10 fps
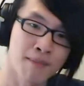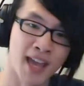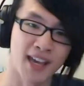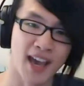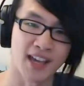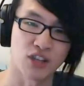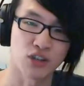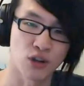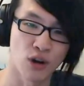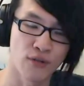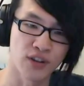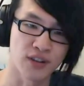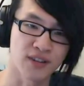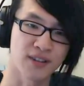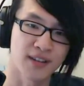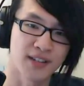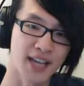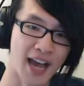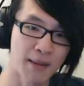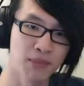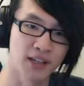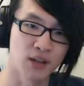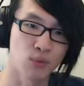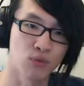make a Surface tablet